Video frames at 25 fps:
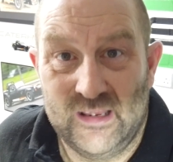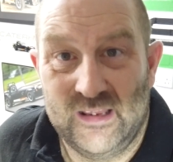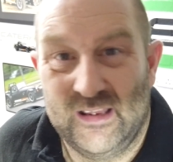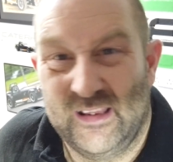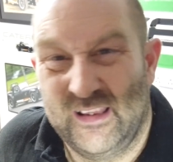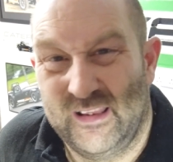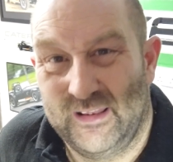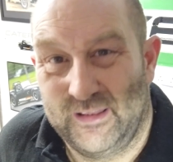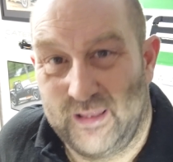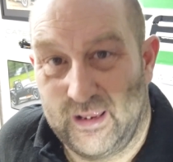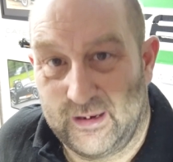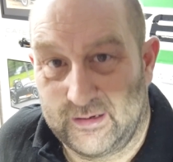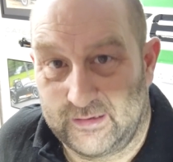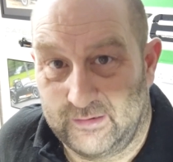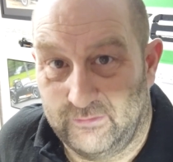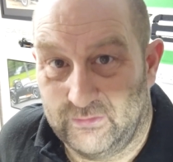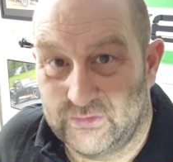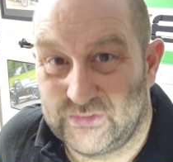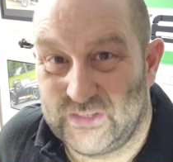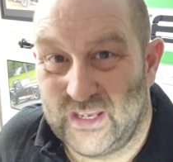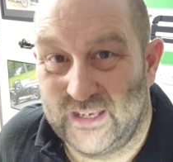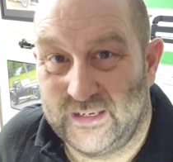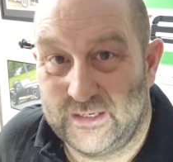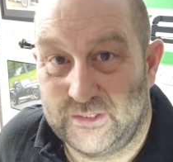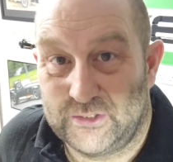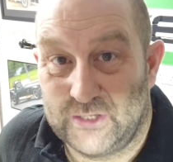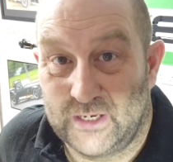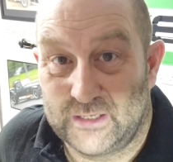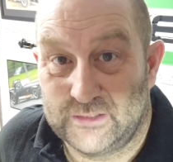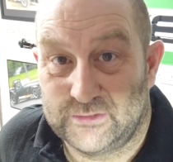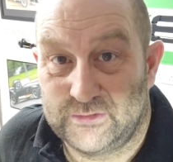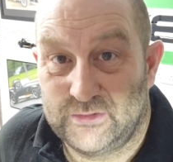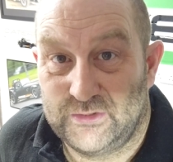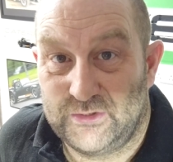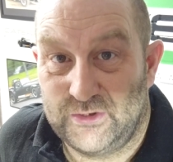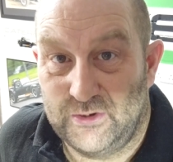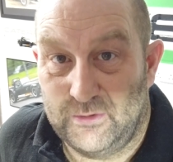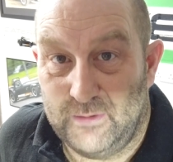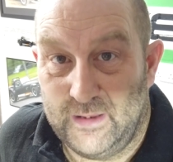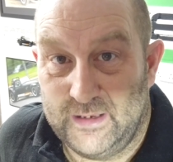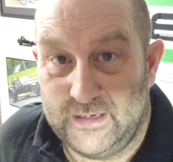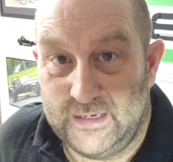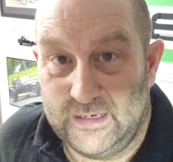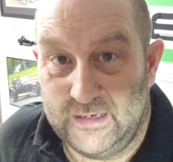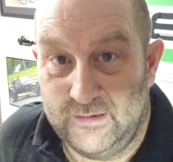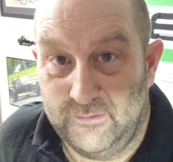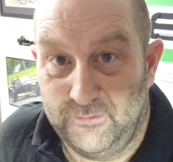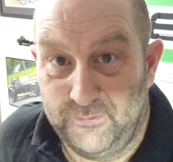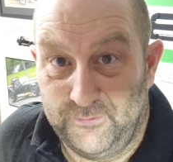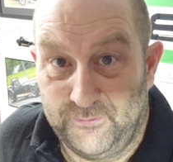That gives us any chance to do any
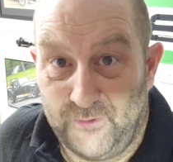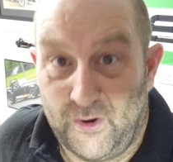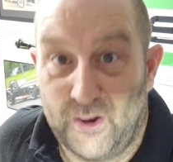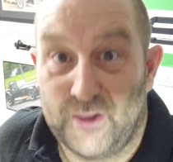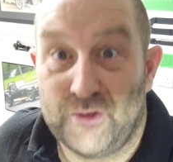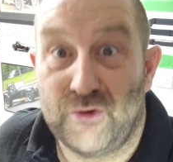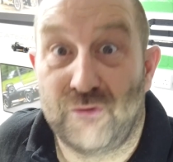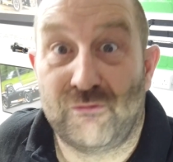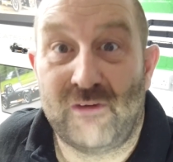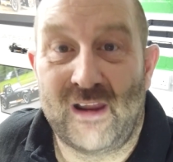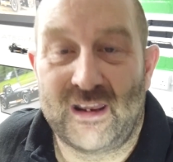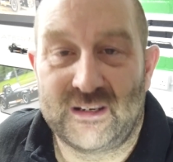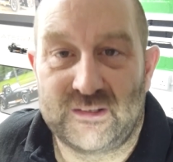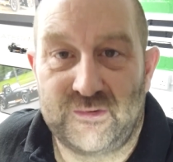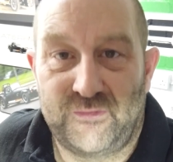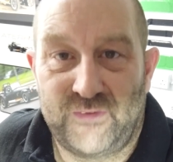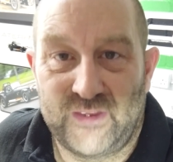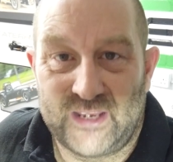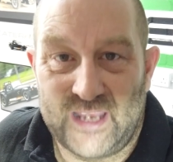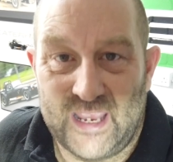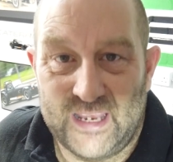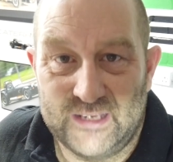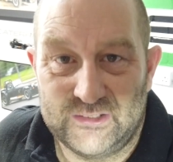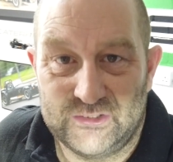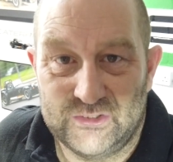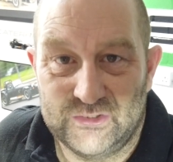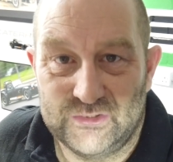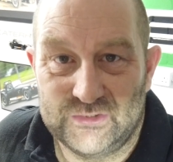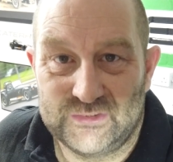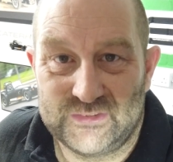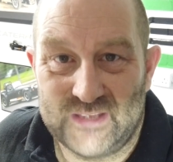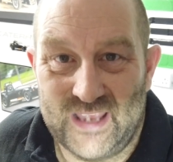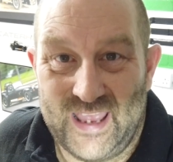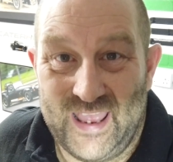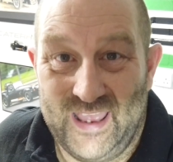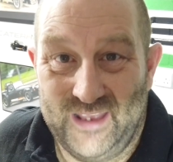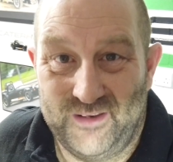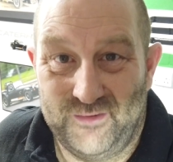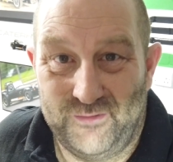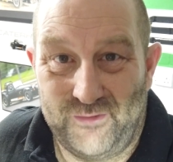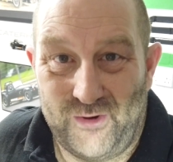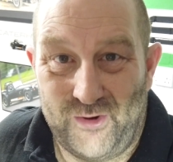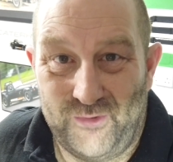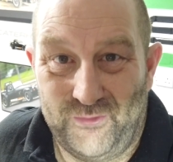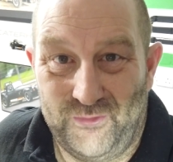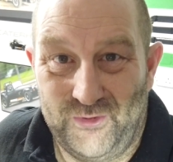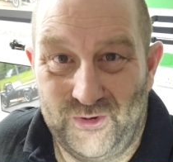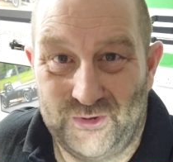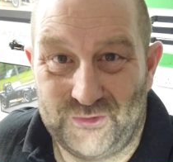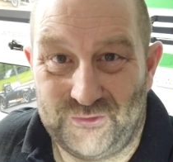final rectifications ahead of our
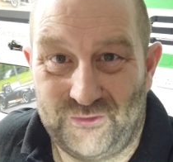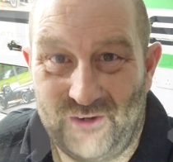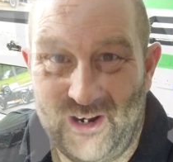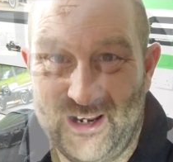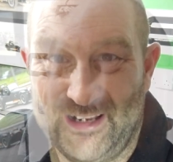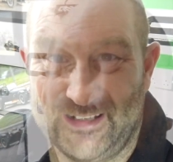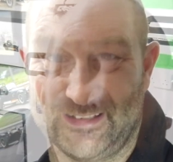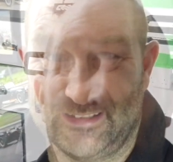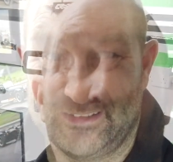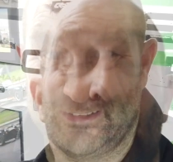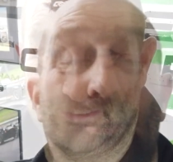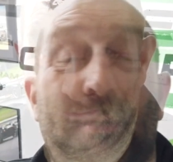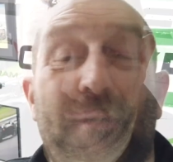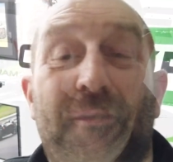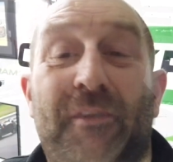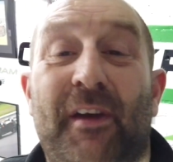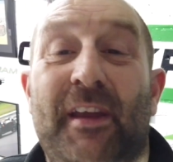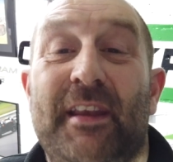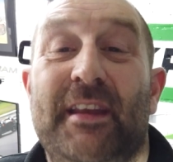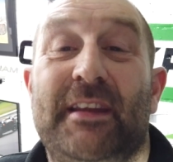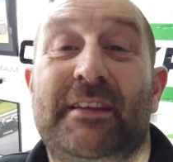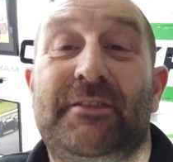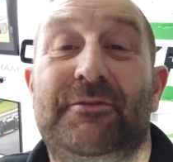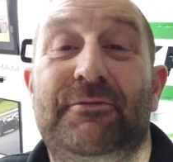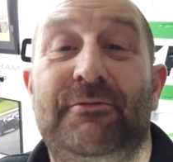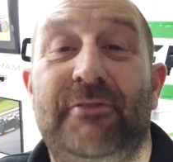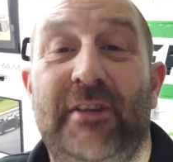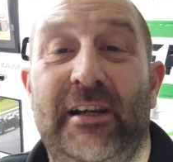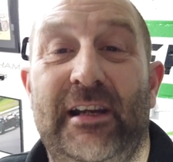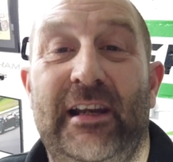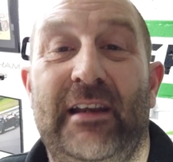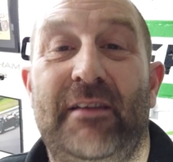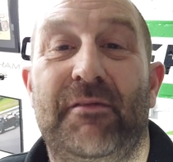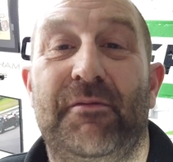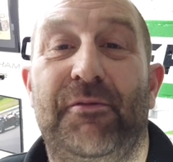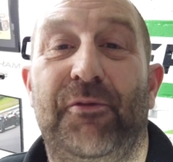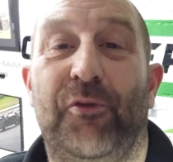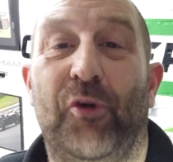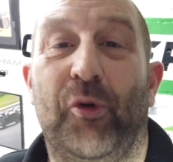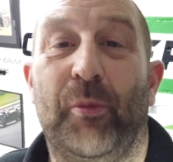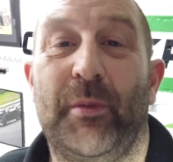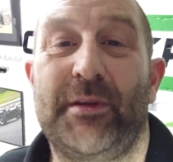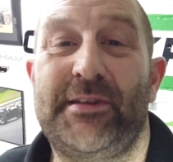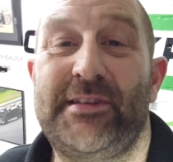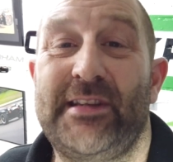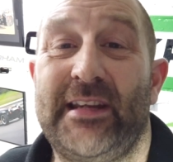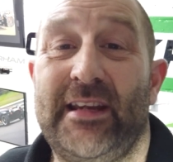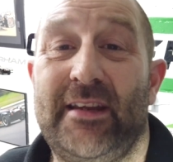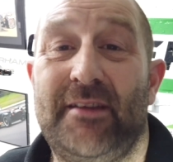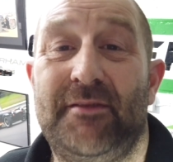first race. I hope you found this really
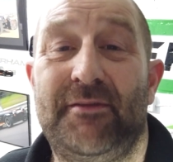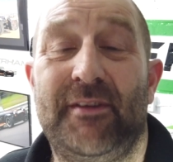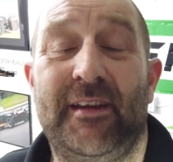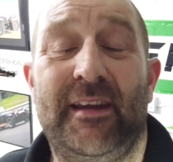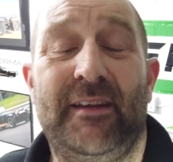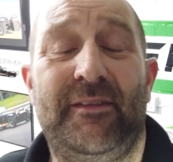informative.